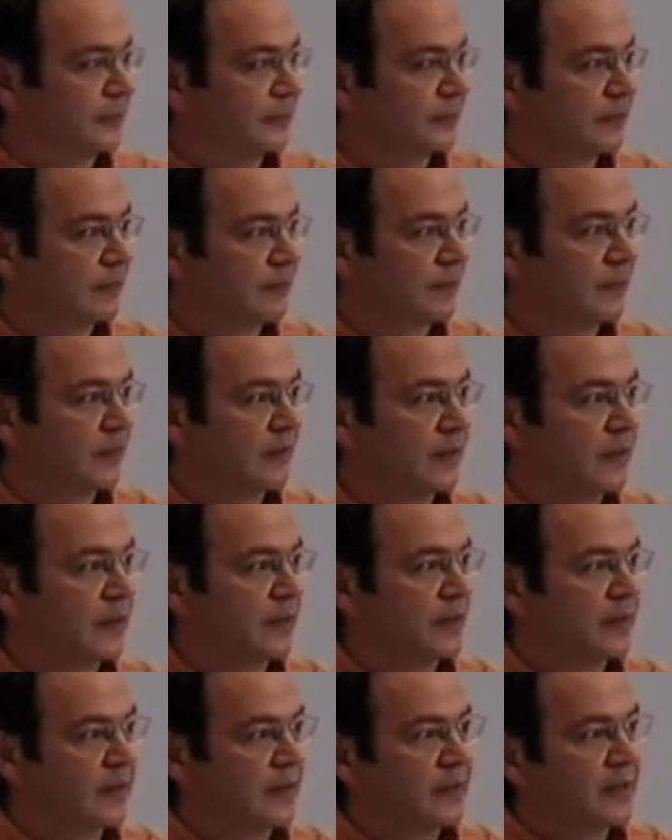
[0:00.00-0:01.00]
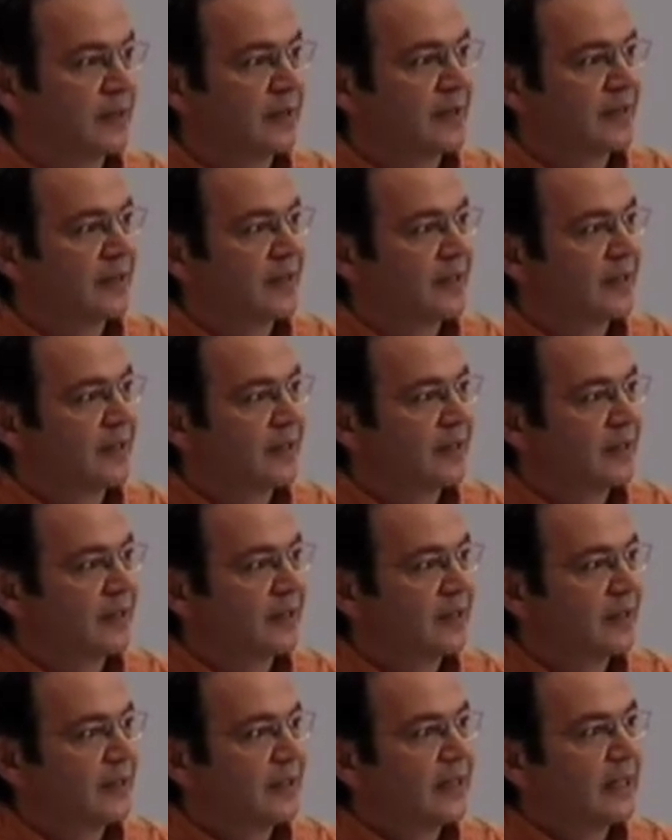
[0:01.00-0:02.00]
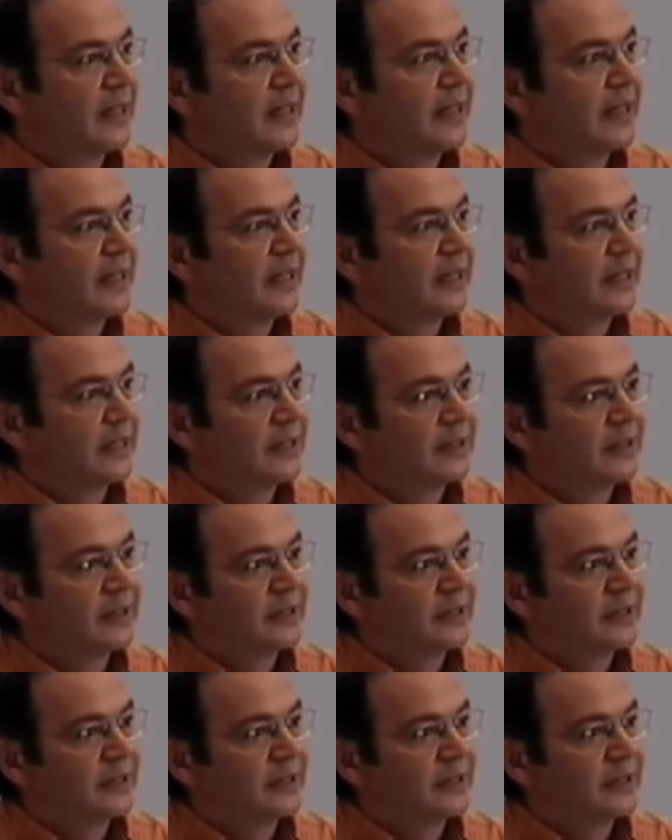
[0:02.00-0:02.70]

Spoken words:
[no speech]